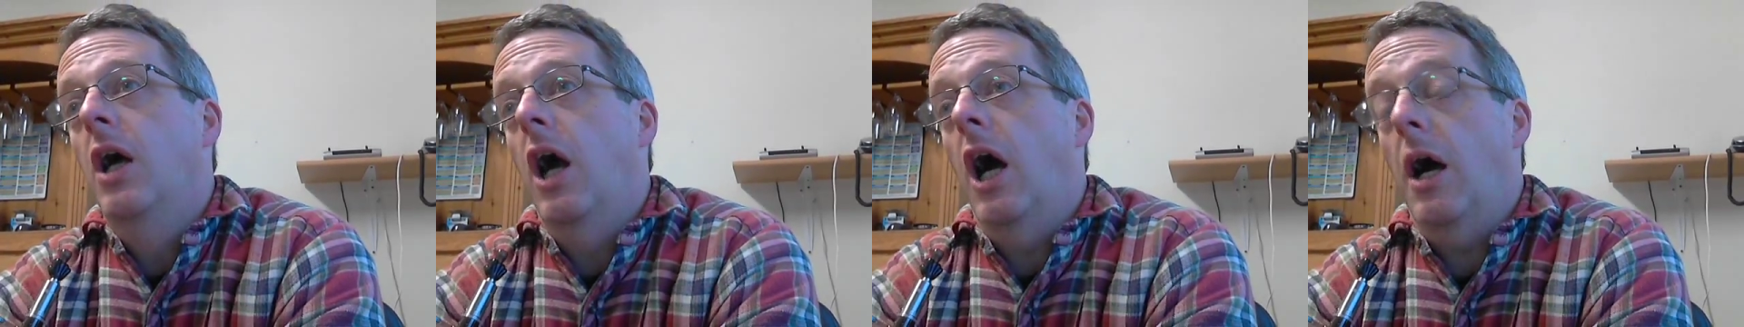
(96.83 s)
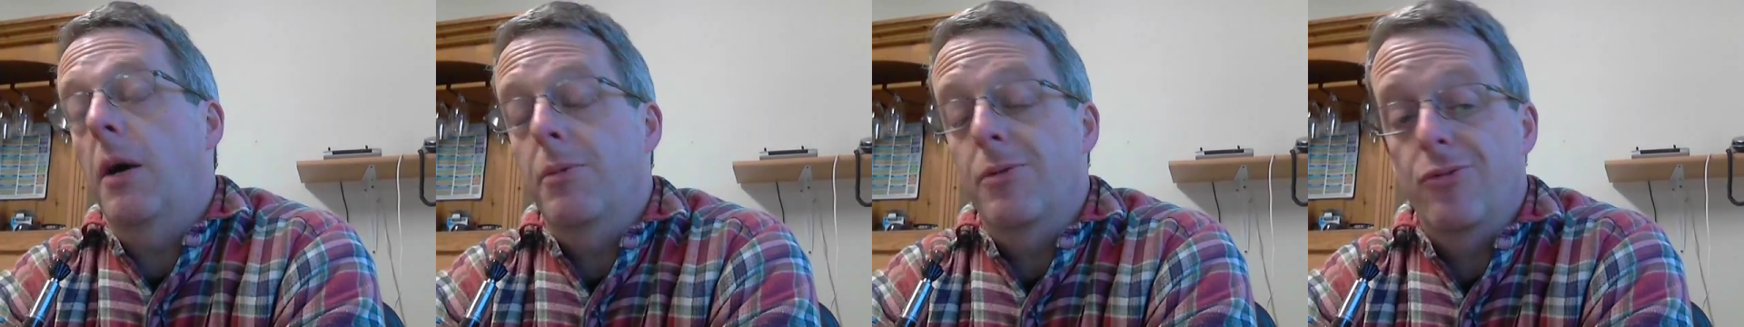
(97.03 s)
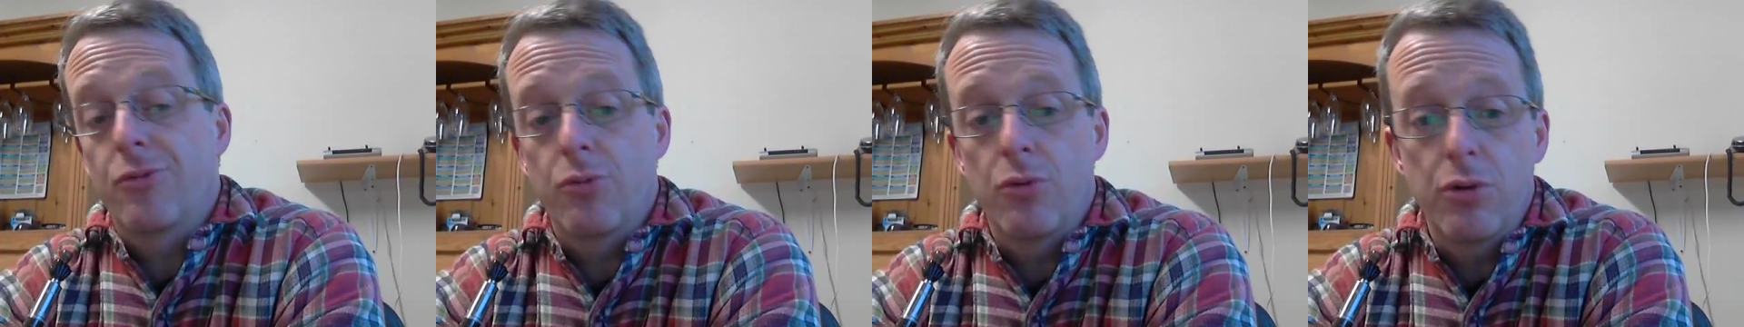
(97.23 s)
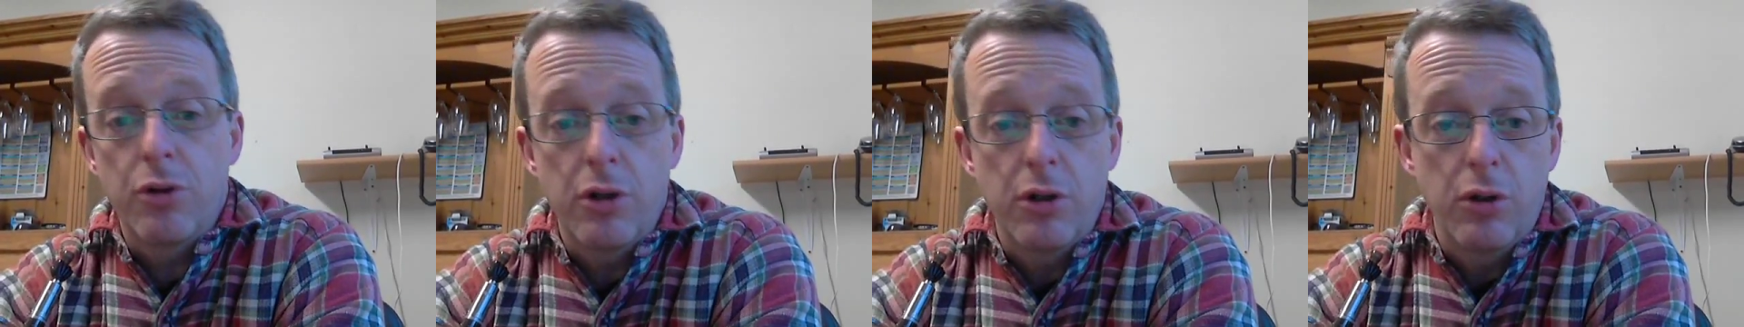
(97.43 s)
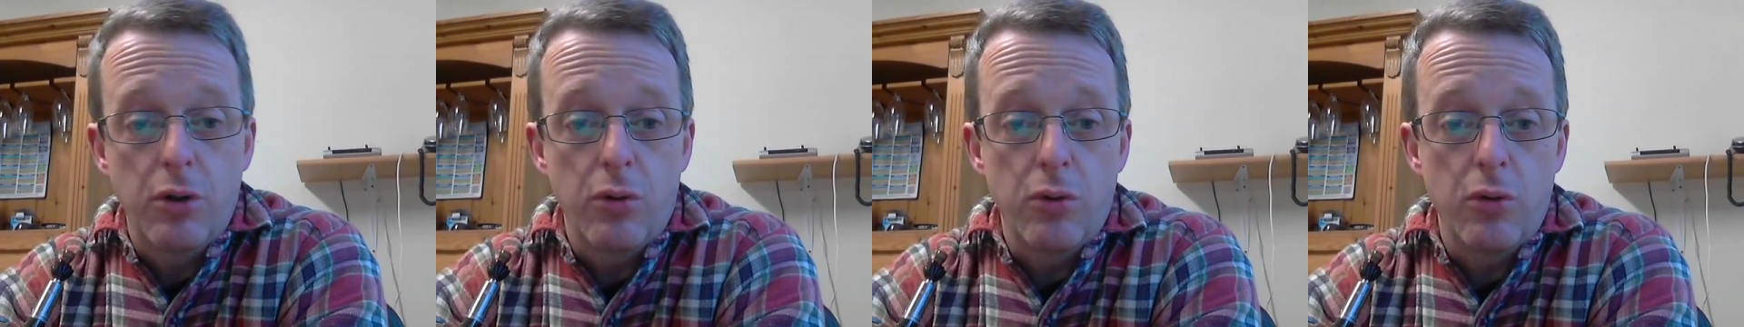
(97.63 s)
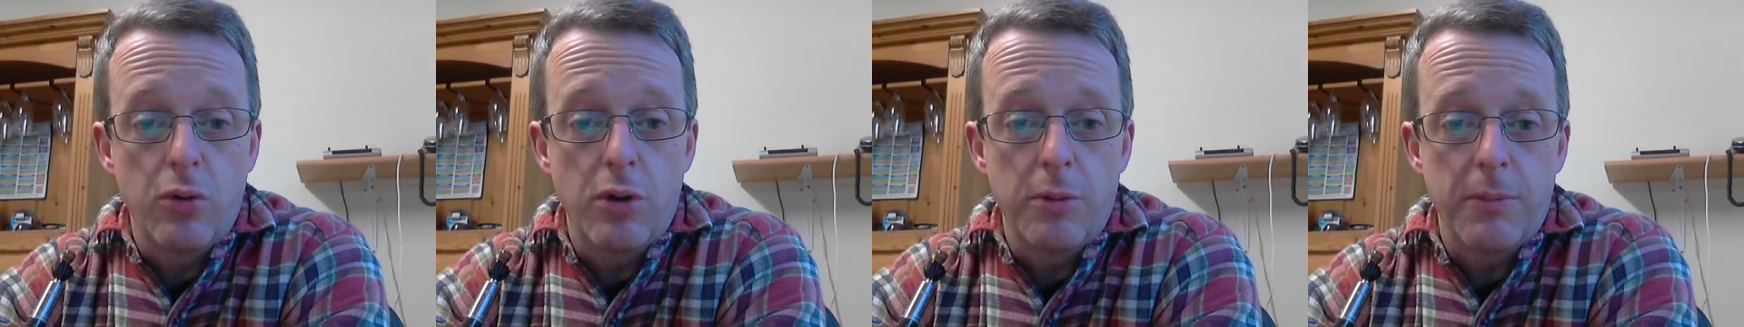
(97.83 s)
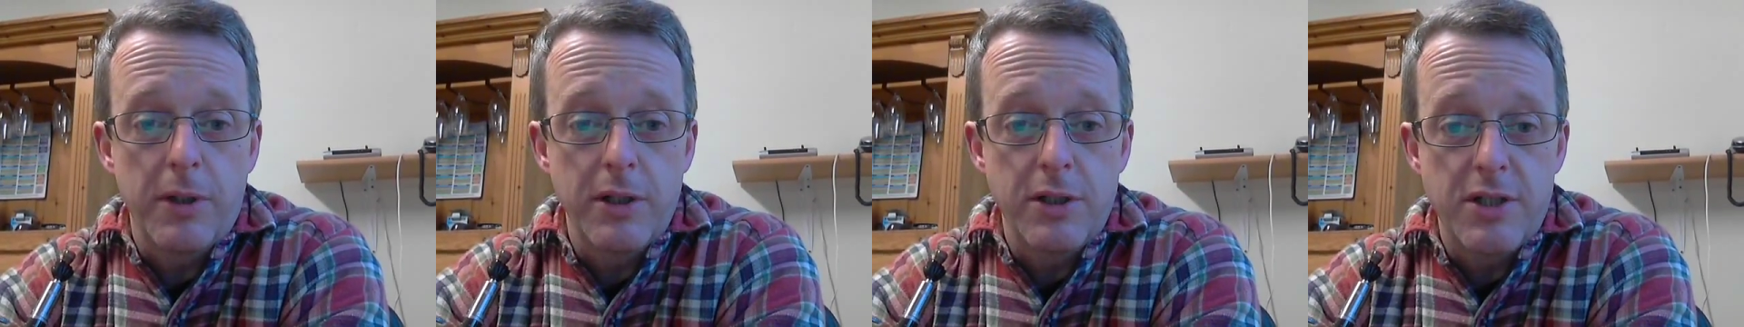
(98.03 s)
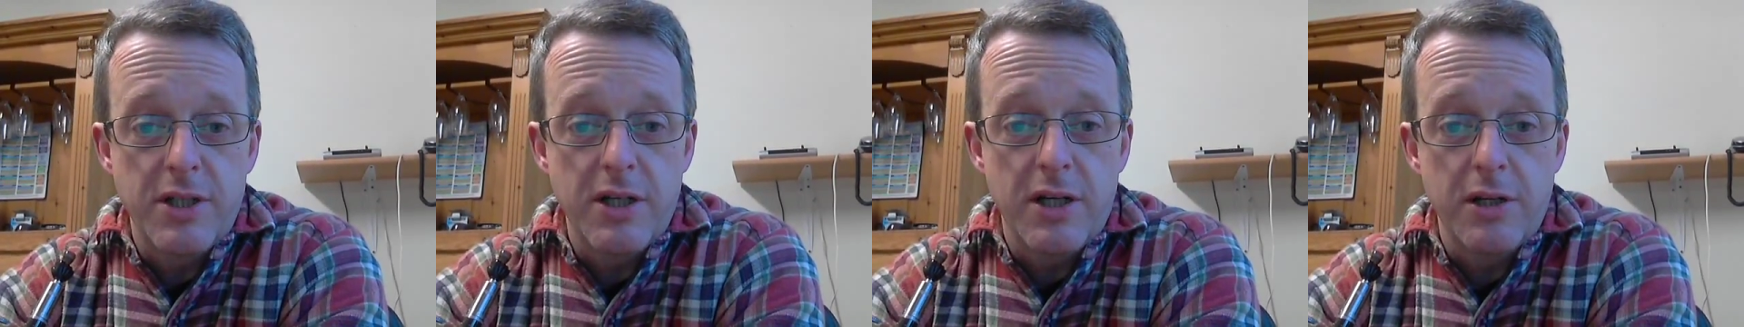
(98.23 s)
I was running low on my
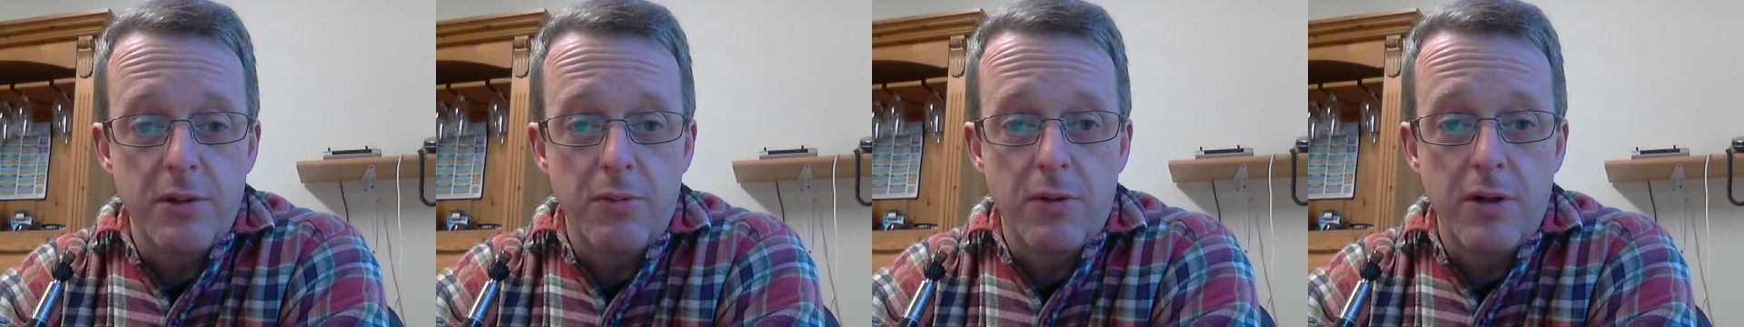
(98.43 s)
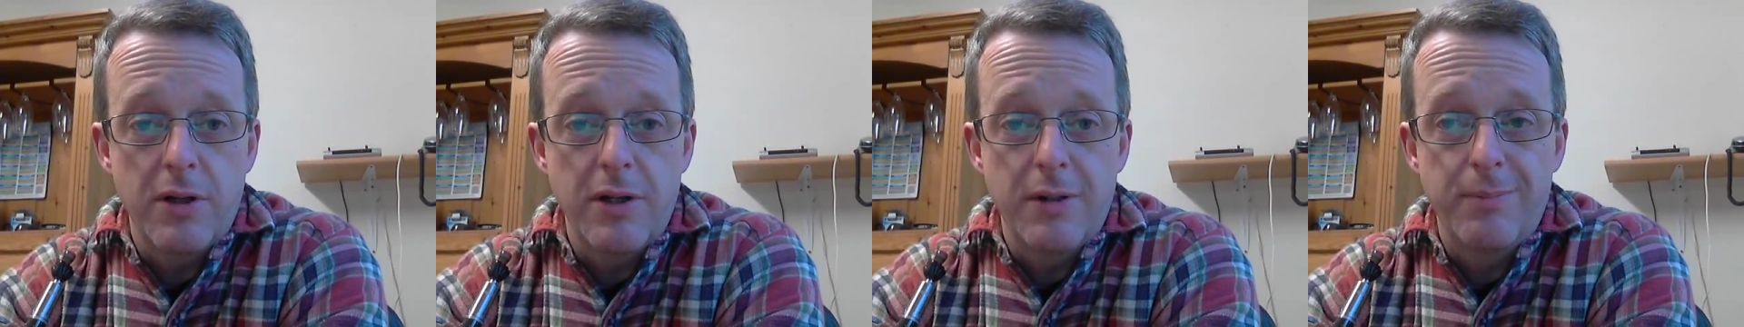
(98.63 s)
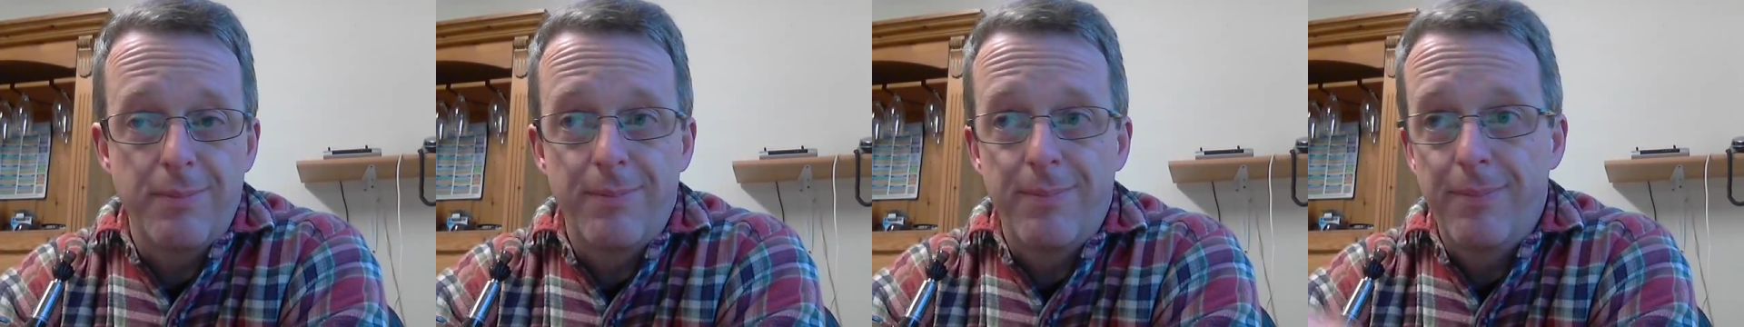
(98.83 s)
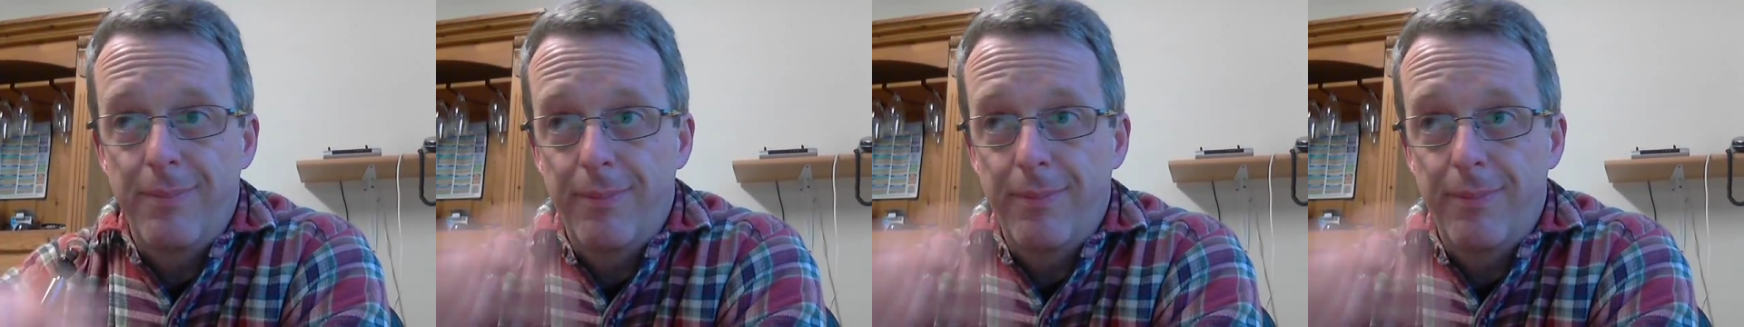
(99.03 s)
DIY,